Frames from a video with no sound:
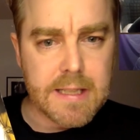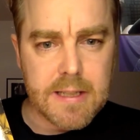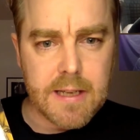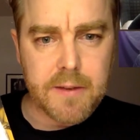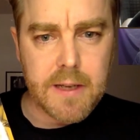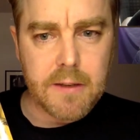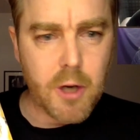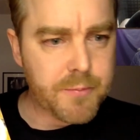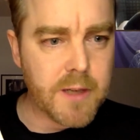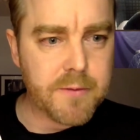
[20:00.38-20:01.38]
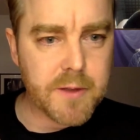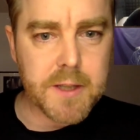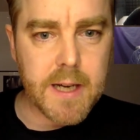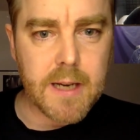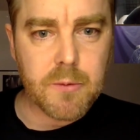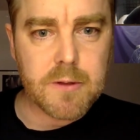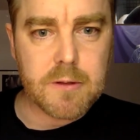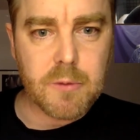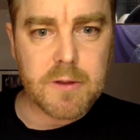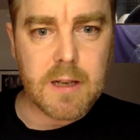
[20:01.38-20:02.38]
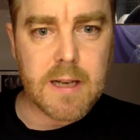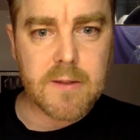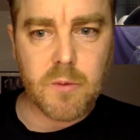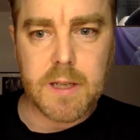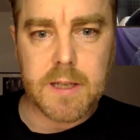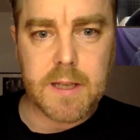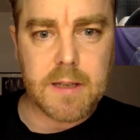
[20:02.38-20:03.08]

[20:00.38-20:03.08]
I think. No Prayer for the Dying was the last one he did.